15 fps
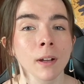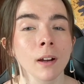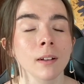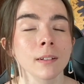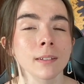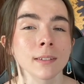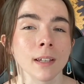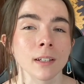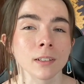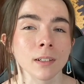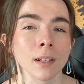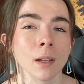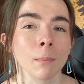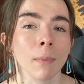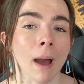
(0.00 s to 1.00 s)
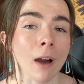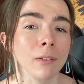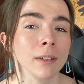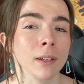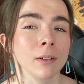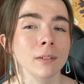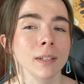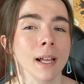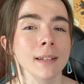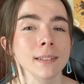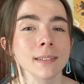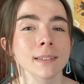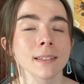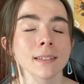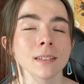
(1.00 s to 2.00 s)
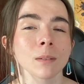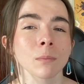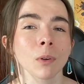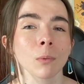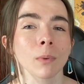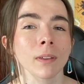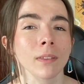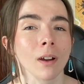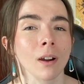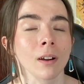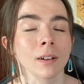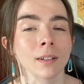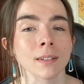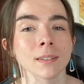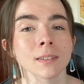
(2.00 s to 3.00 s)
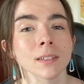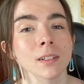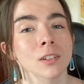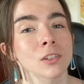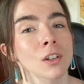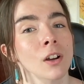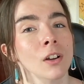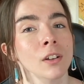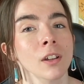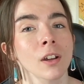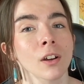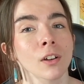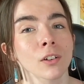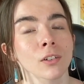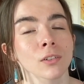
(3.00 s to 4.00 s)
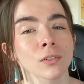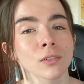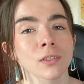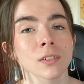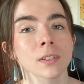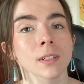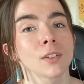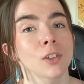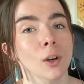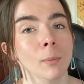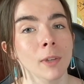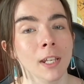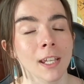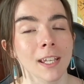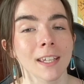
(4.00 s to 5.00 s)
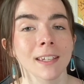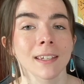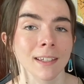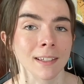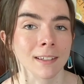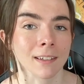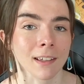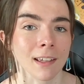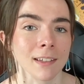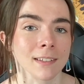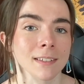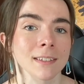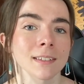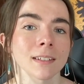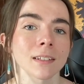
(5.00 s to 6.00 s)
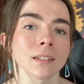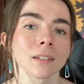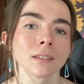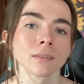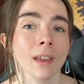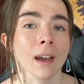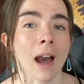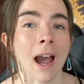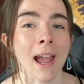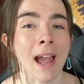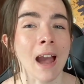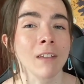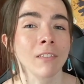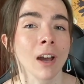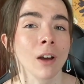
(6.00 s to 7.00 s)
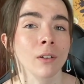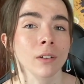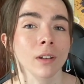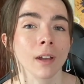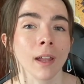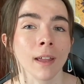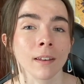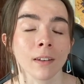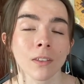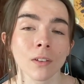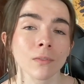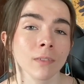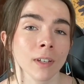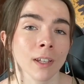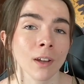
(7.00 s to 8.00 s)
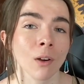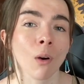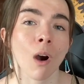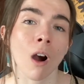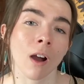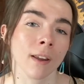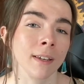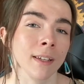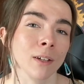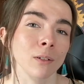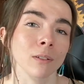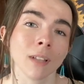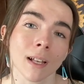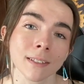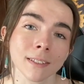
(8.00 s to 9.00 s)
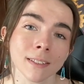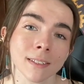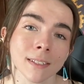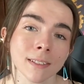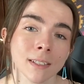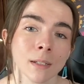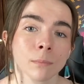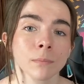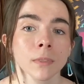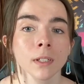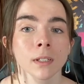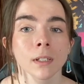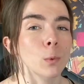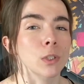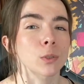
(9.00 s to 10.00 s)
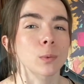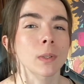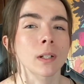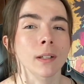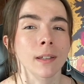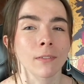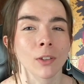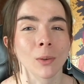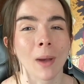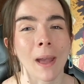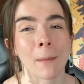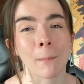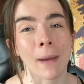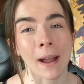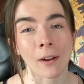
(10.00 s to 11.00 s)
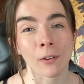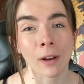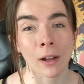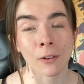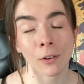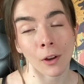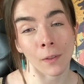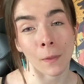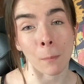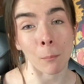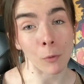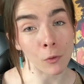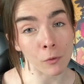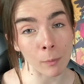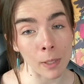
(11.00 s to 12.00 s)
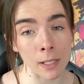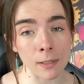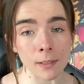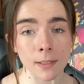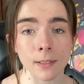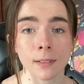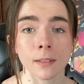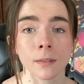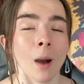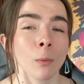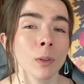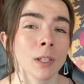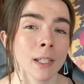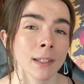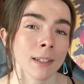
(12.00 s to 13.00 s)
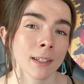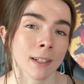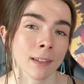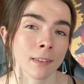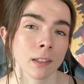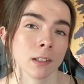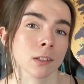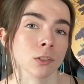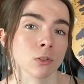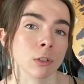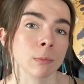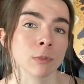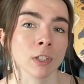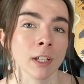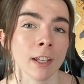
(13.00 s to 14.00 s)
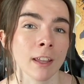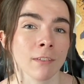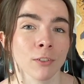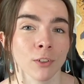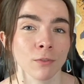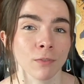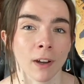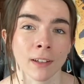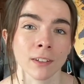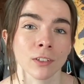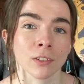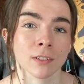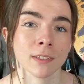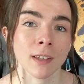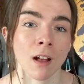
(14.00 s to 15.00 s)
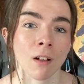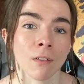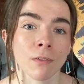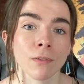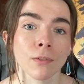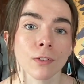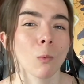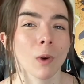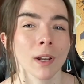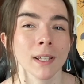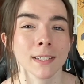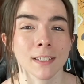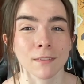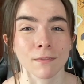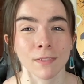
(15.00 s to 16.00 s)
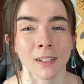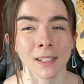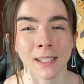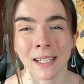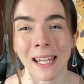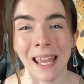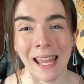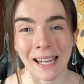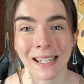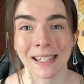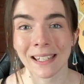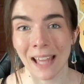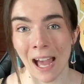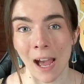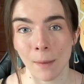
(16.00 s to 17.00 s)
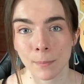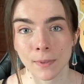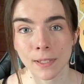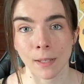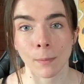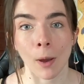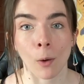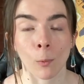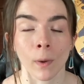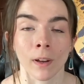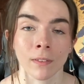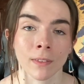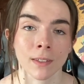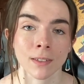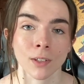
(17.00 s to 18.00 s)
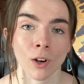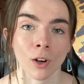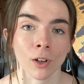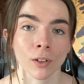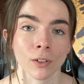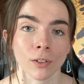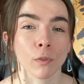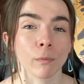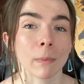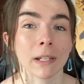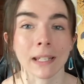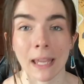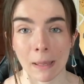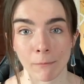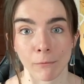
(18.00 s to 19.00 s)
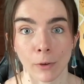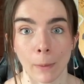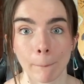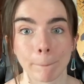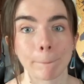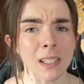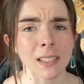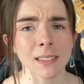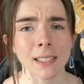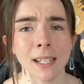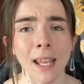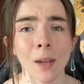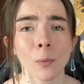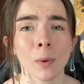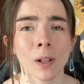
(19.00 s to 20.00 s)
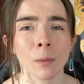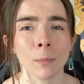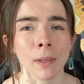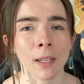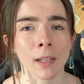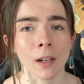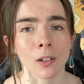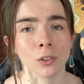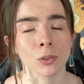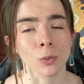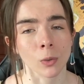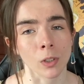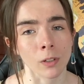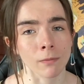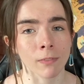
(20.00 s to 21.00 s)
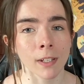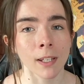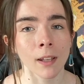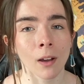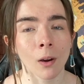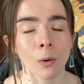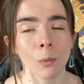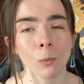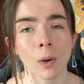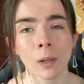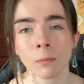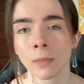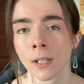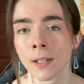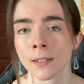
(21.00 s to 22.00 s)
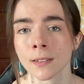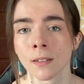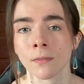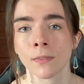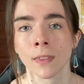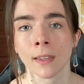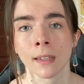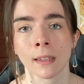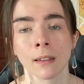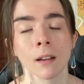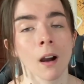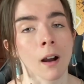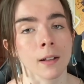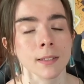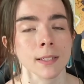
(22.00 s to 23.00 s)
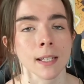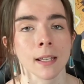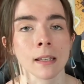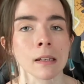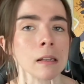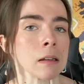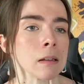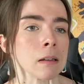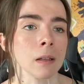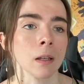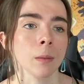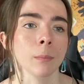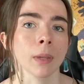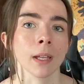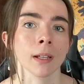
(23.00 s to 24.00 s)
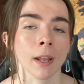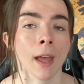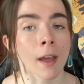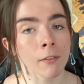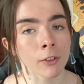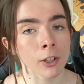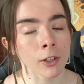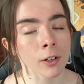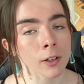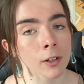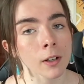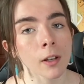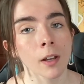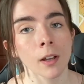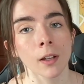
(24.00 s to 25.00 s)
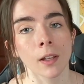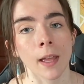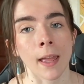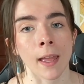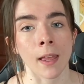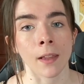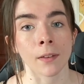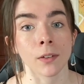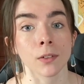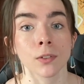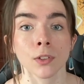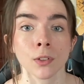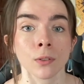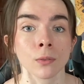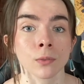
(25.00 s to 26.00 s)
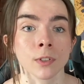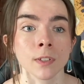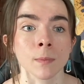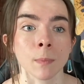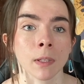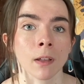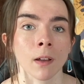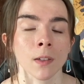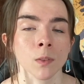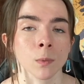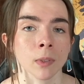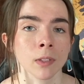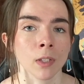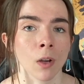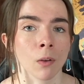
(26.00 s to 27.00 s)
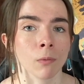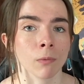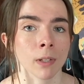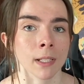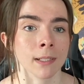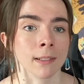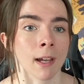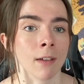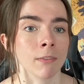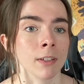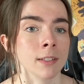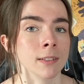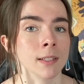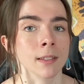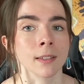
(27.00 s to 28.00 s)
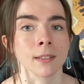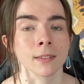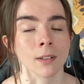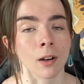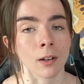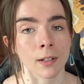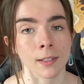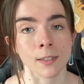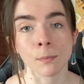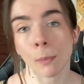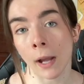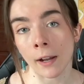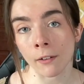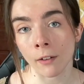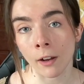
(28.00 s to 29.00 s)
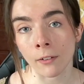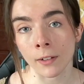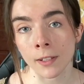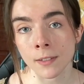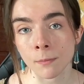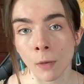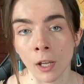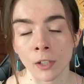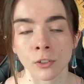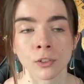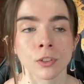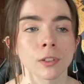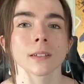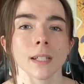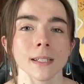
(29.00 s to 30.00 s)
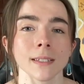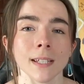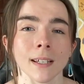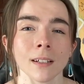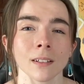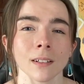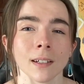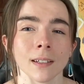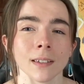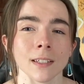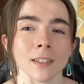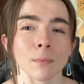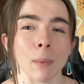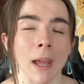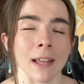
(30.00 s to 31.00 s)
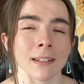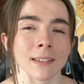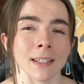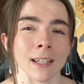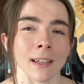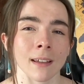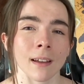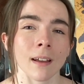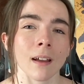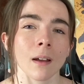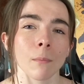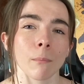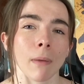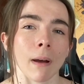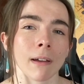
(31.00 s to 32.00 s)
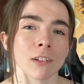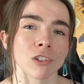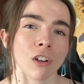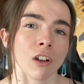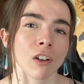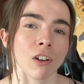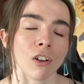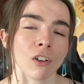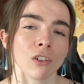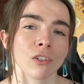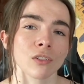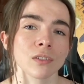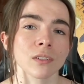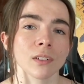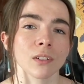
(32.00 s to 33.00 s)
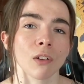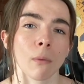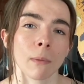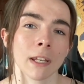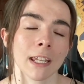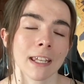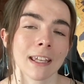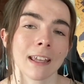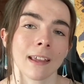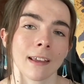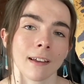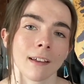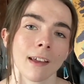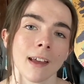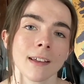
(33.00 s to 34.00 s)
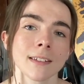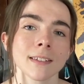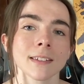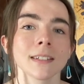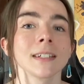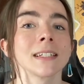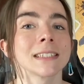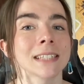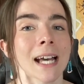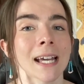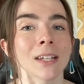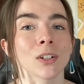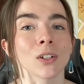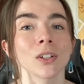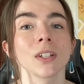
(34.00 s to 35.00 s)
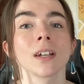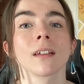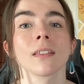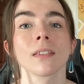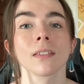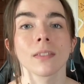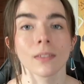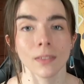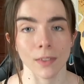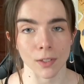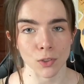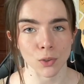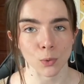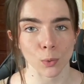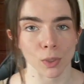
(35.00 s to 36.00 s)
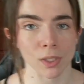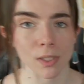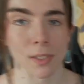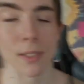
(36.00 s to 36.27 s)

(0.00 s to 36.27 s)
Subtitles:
our discussion about neoclassicism with artist Jean Auguste Dominique Ingres. I have out another video on neoclassicism, which will give you a background on the movement. I will link it in the description if you find yourself wanting to fill in any gaps about where this art movement came from. Today will be a shorter video, one because of the content being heavier, and two, just because we don't really dive into this artist's background as much. Let's take a look at this painting by Jean Auguste Dominique Ingres titled The Source.